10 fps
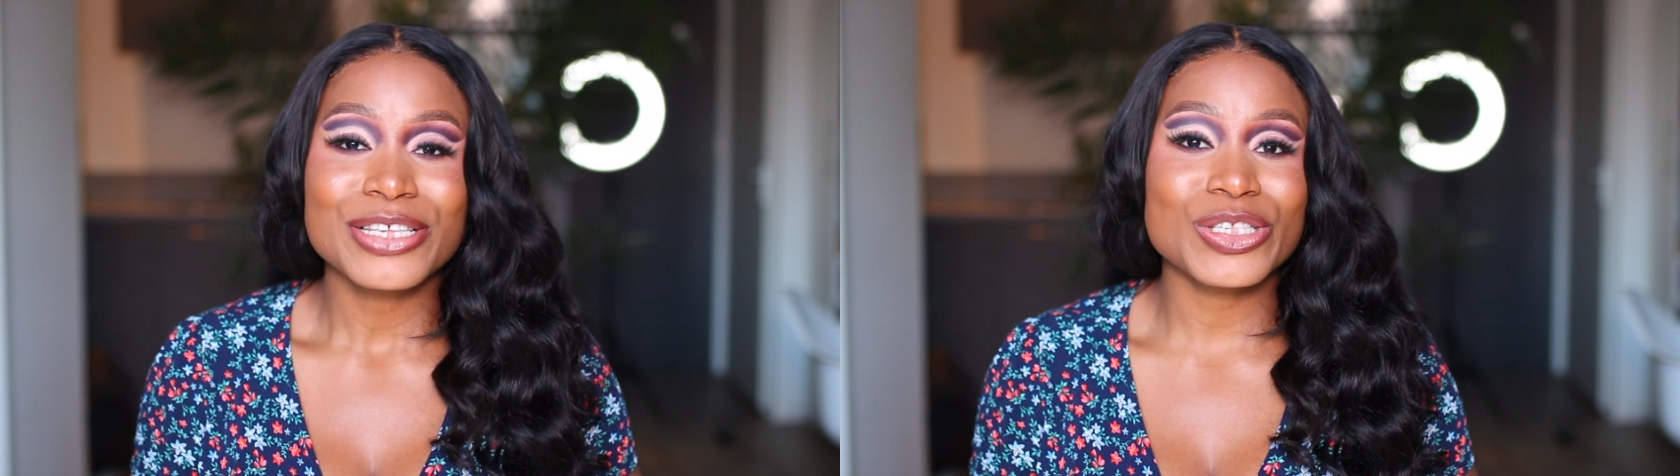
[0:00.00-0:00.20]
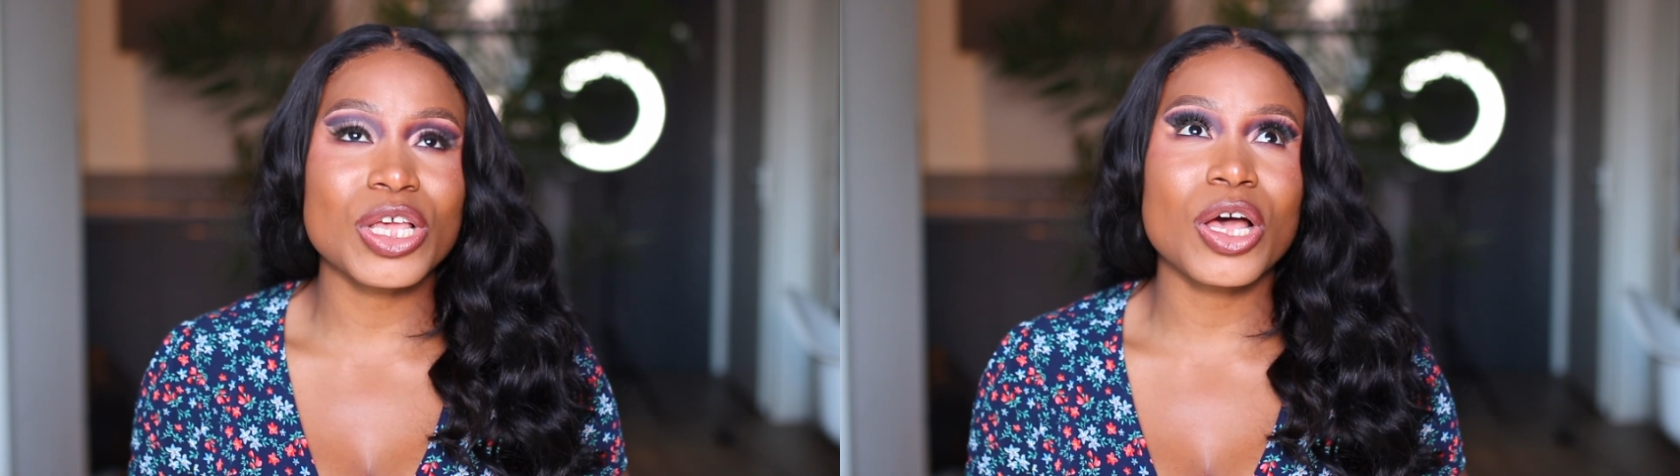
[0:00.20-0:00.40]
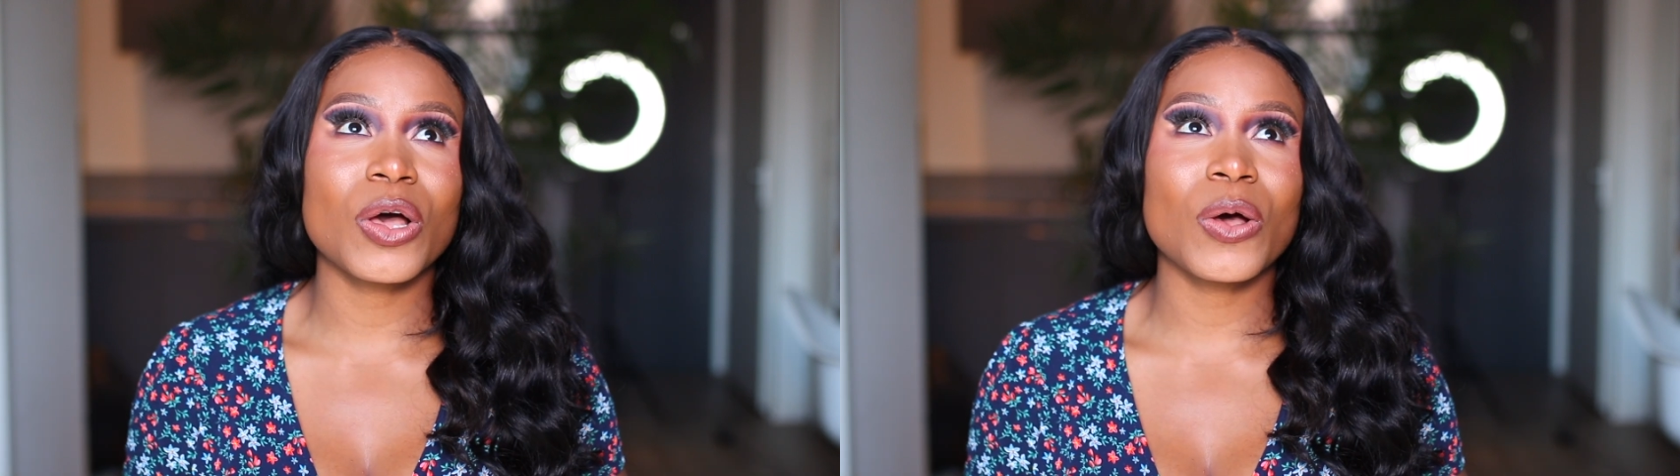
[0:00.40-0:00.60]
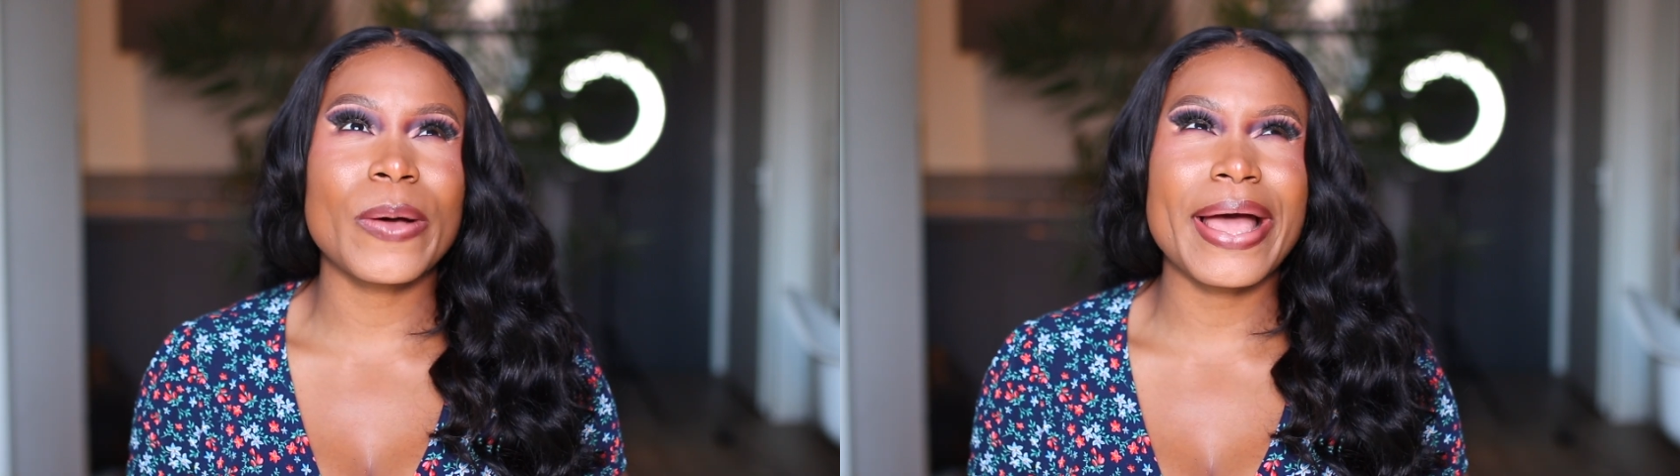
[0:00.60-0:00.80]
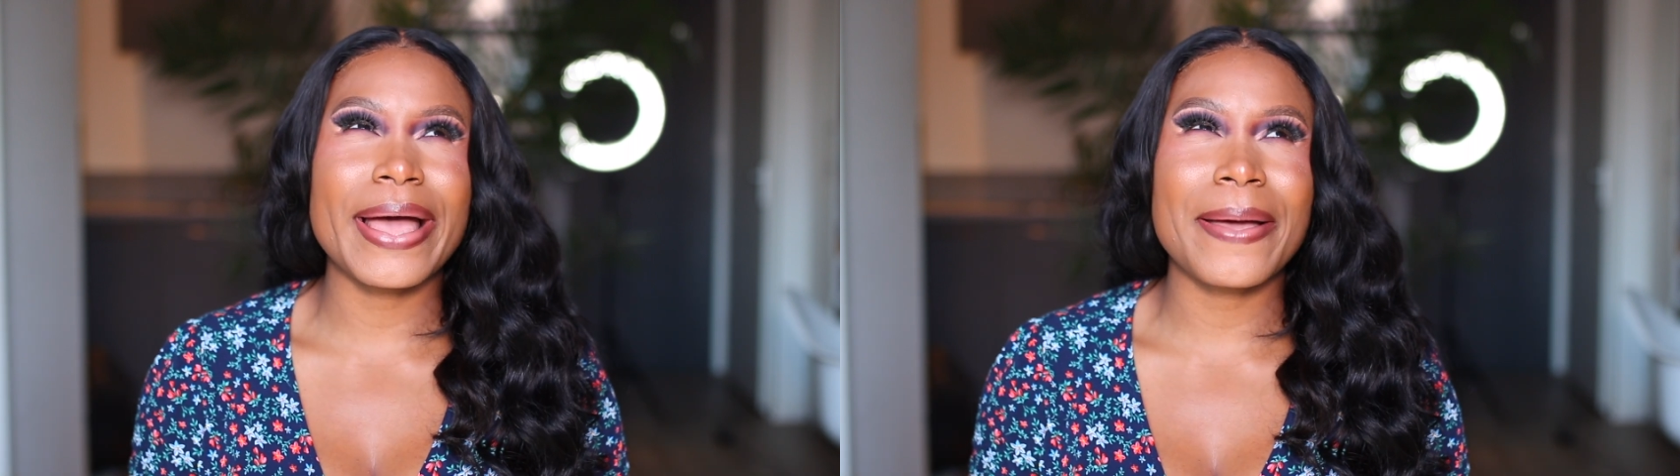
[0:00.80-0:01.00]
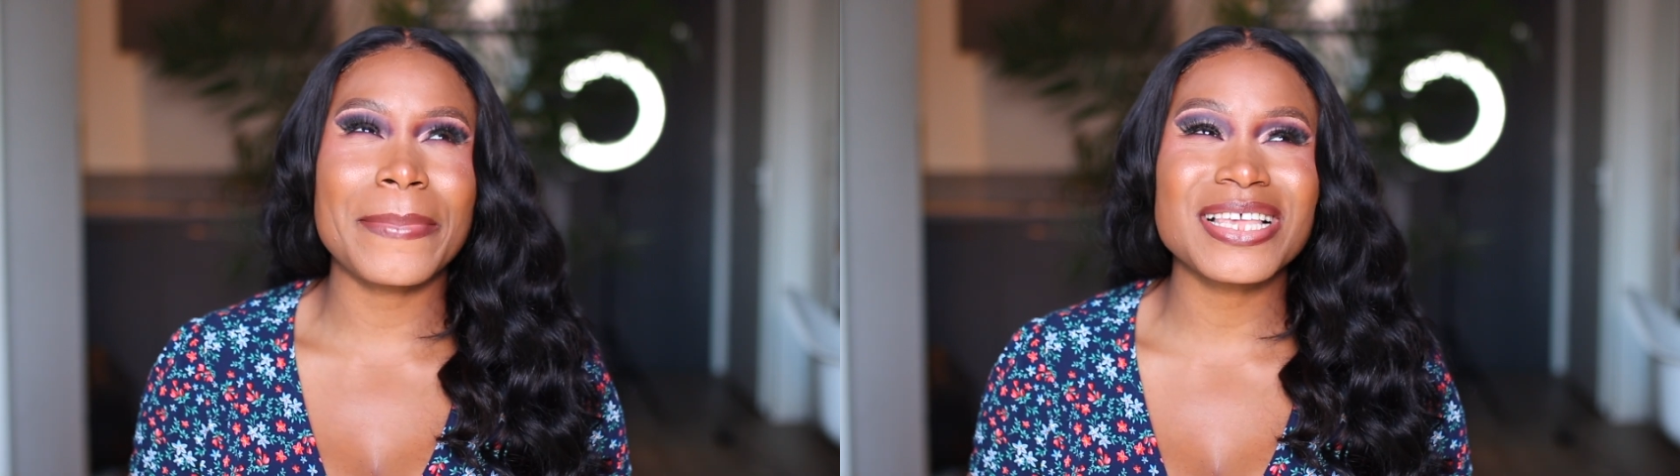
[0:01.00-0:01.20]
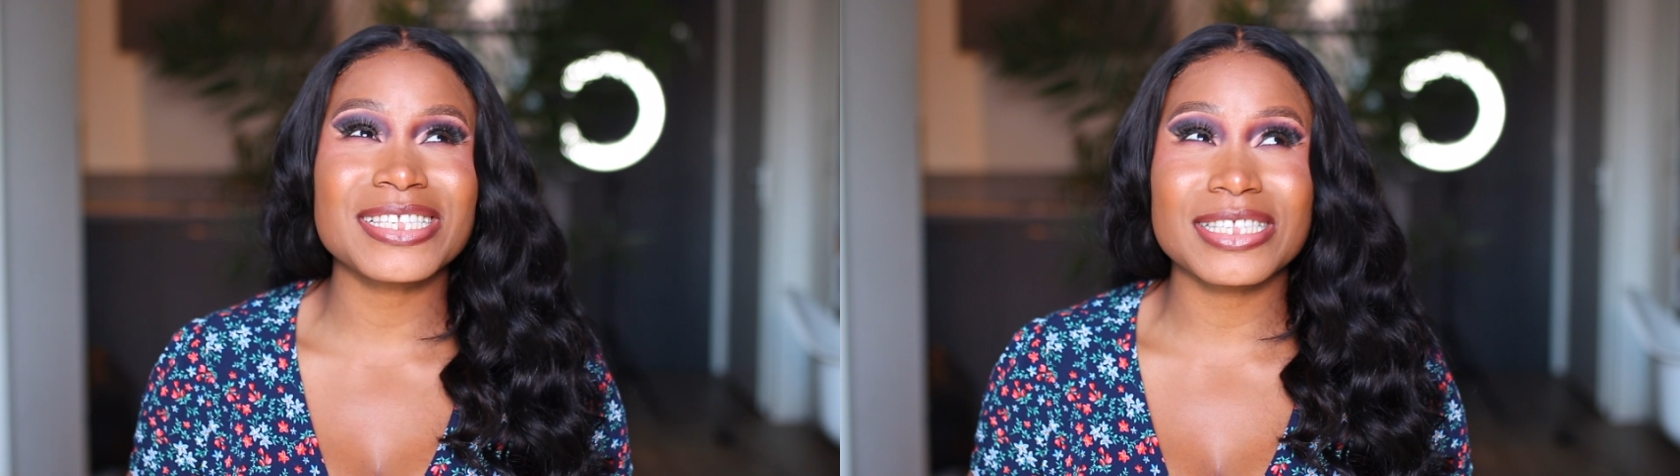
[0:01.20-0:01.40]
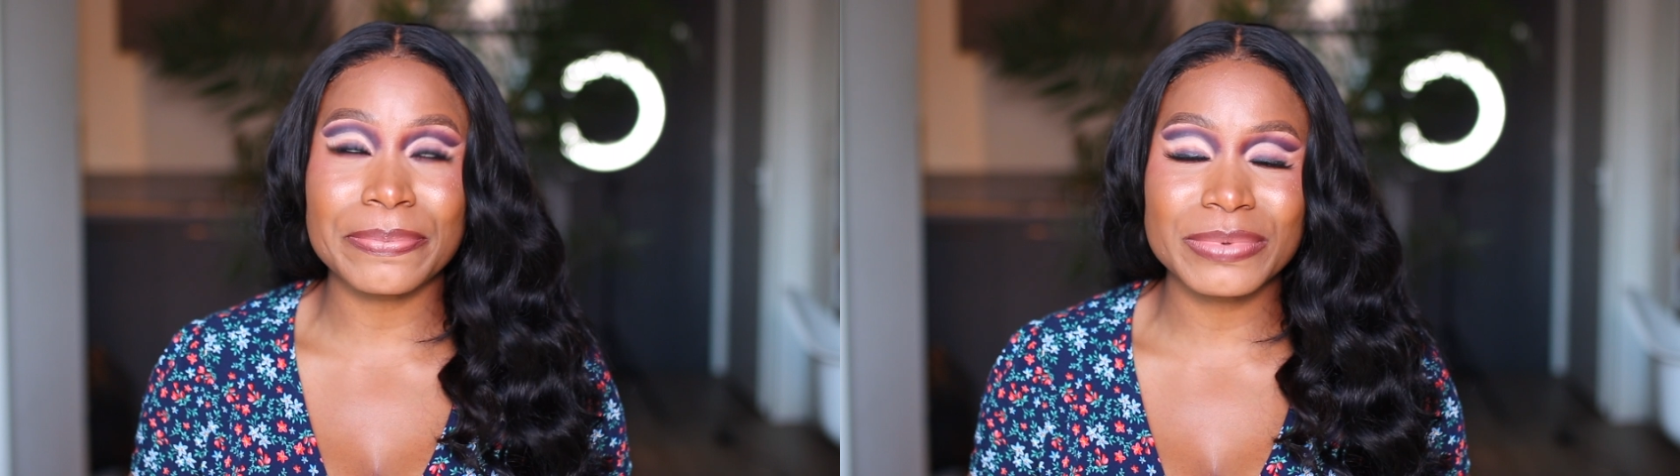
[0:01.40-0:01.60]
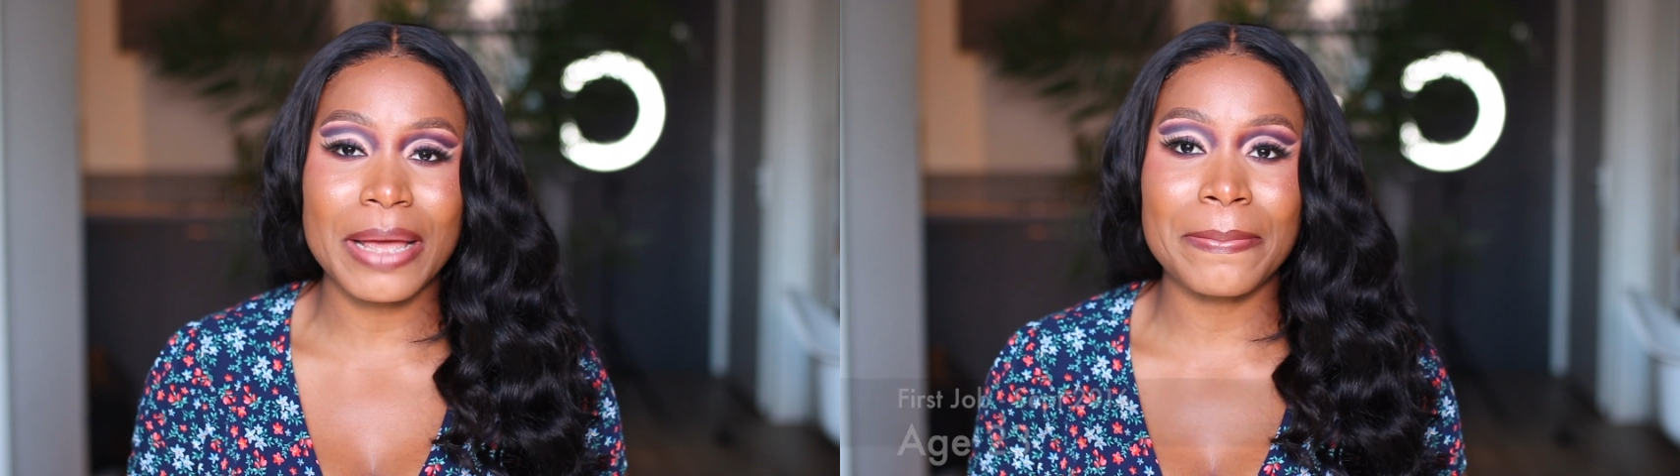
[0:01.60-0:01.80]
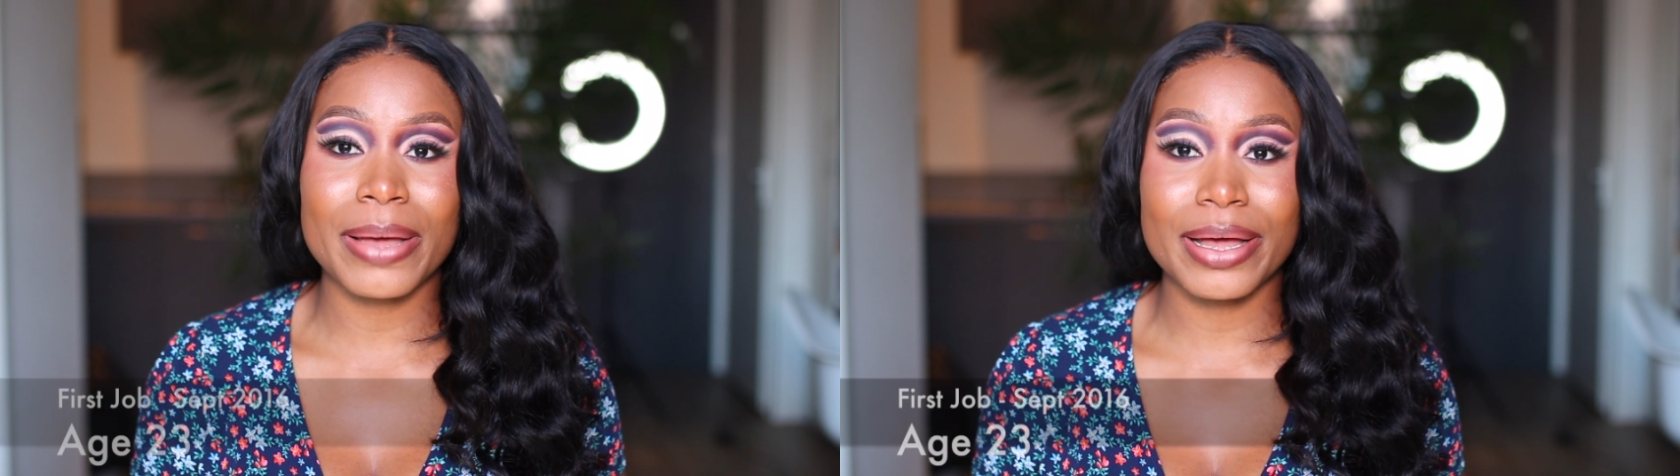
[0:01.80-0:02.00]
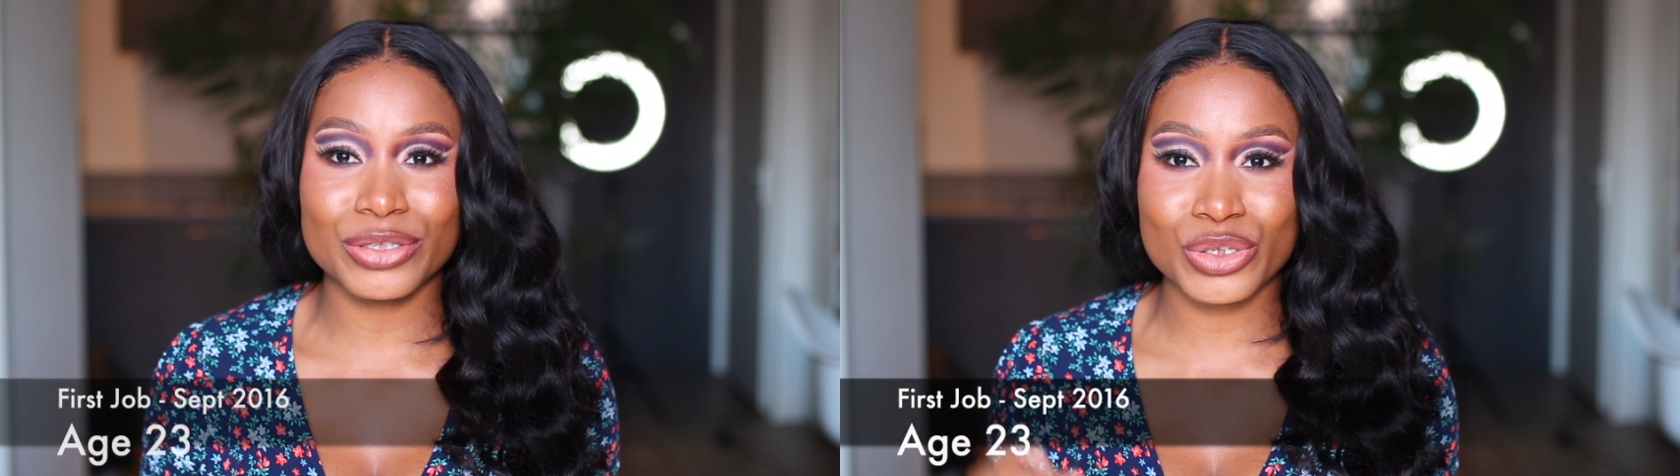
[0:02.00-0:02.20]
So in September